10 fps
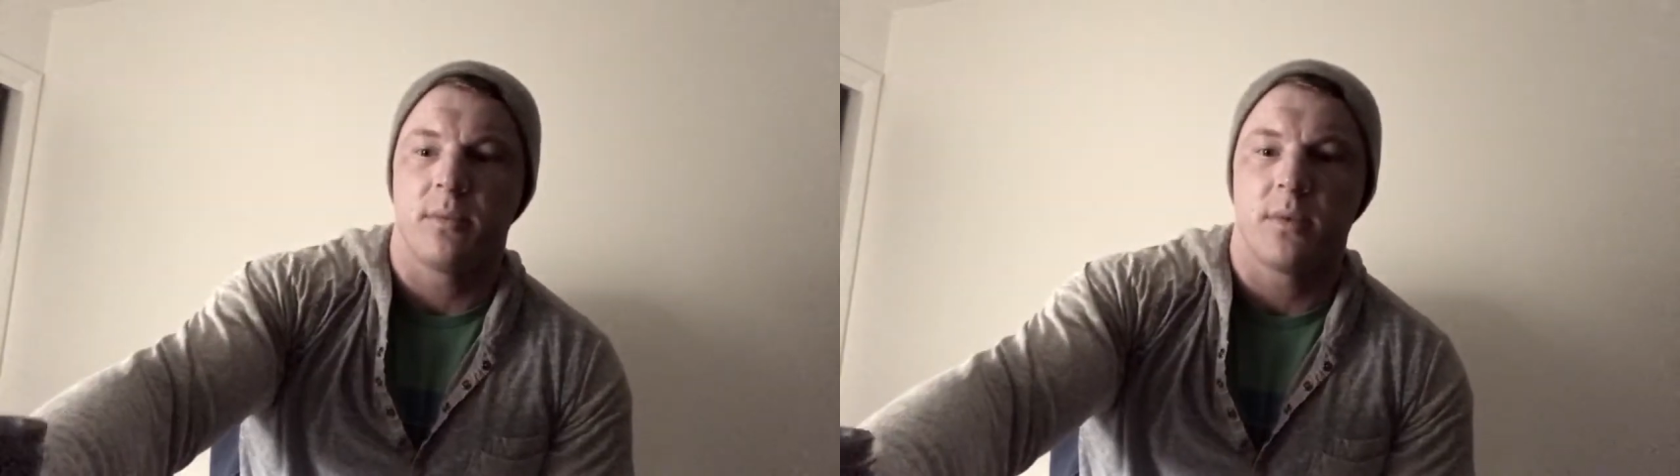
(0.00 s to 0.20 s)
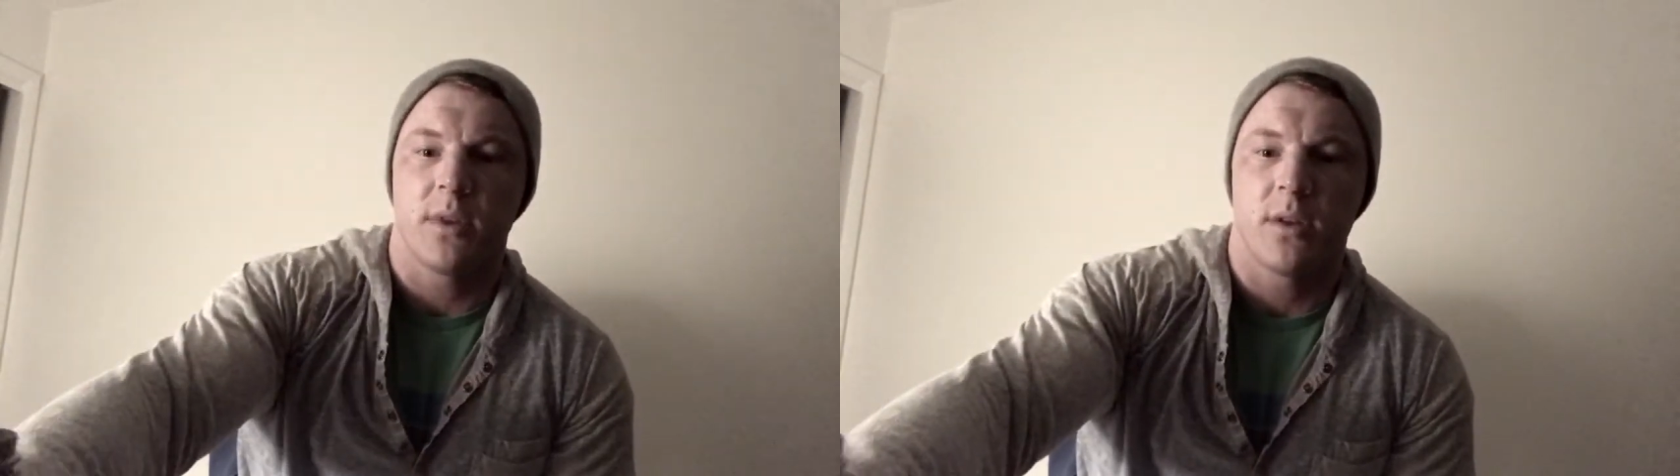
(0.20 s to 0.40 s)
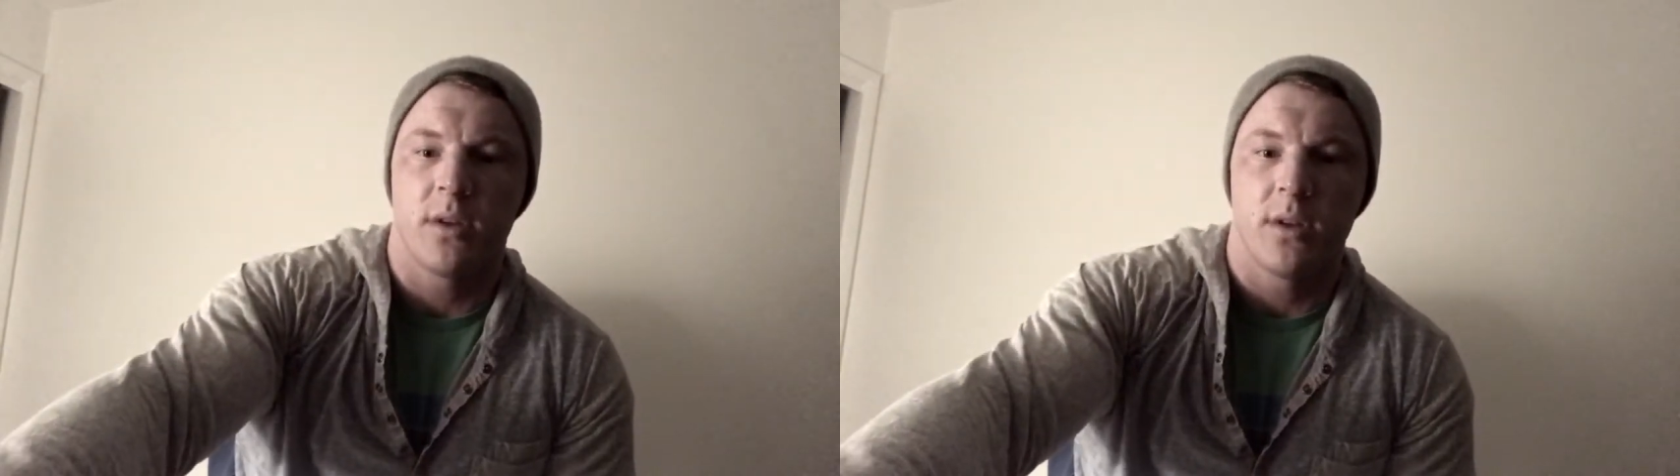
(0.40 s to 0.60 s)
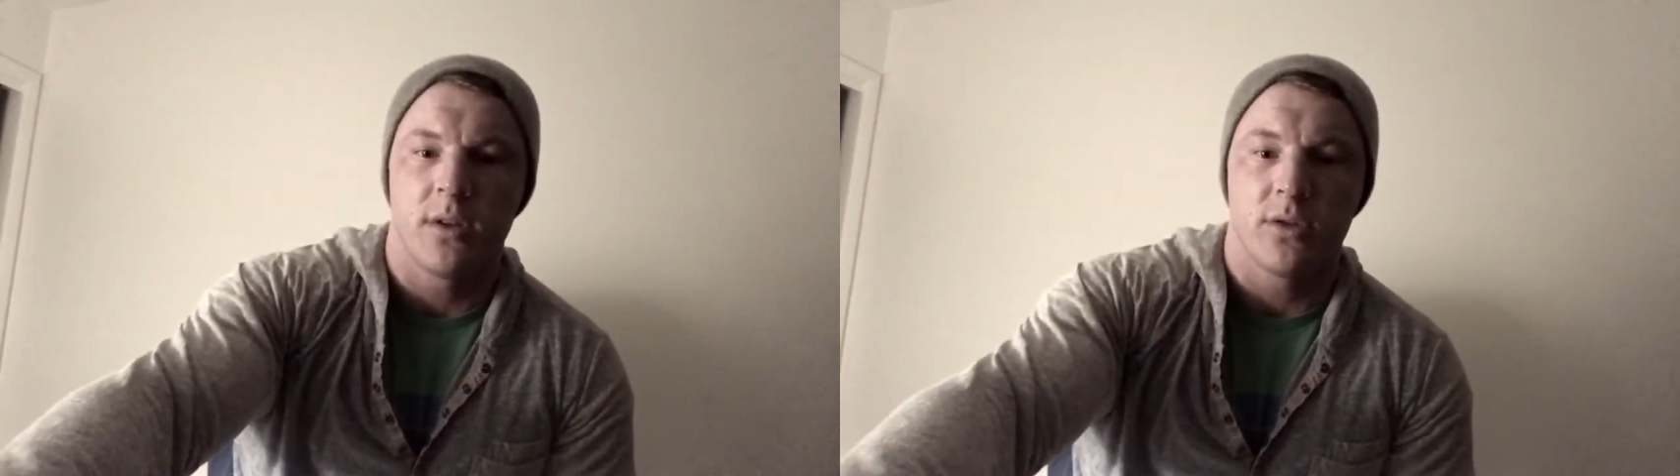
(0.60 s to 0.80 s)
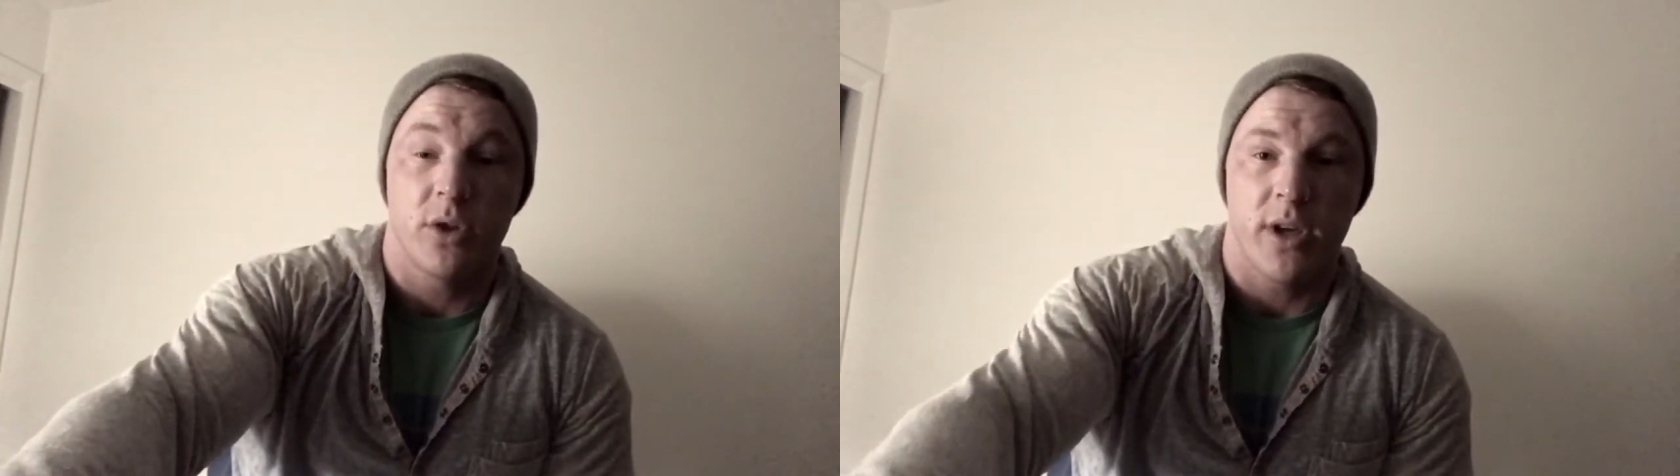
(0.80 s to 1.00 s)

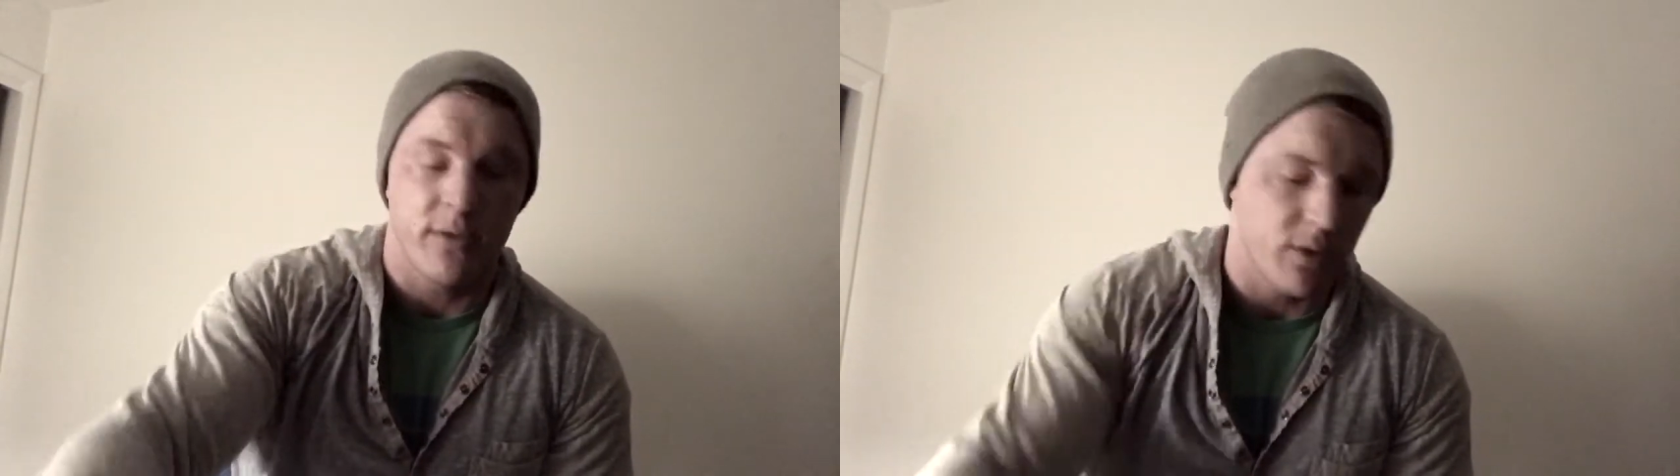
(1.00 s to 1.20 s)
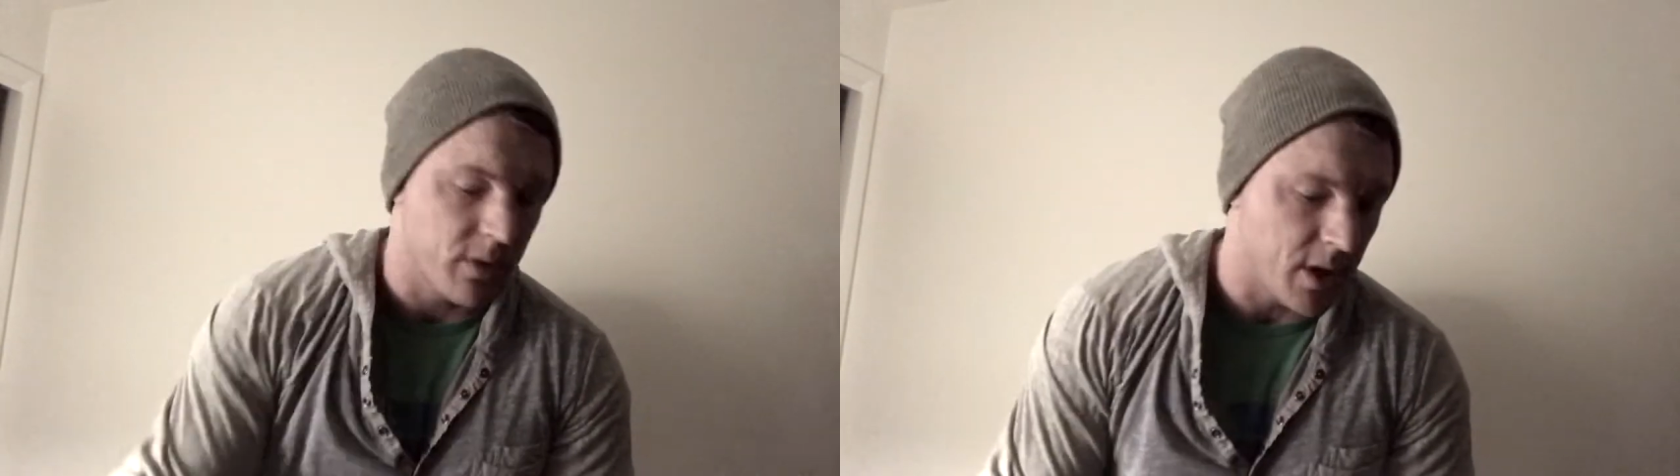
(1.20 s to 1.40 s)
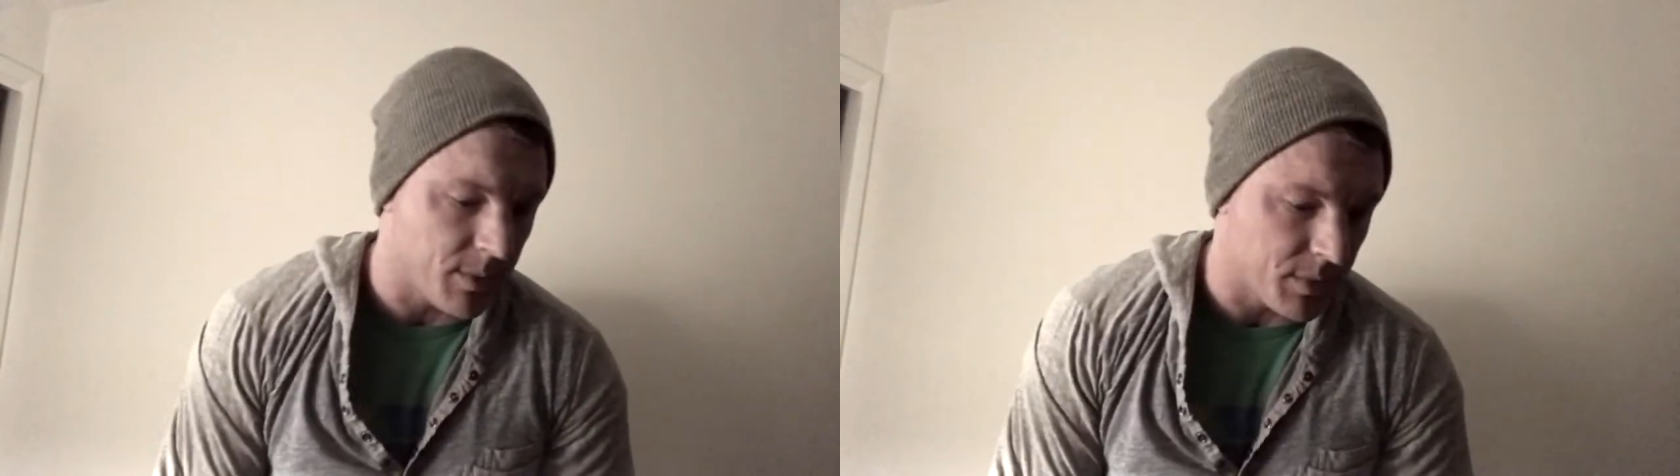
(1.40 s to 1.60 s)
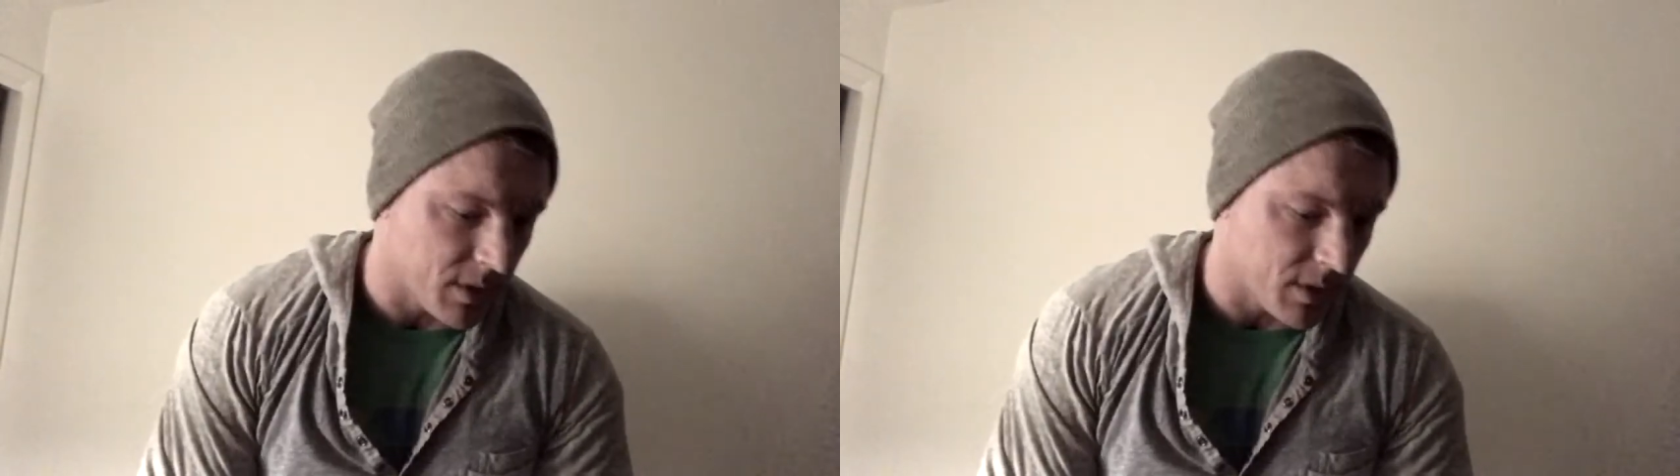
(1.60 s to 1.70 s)
So, I have to get up a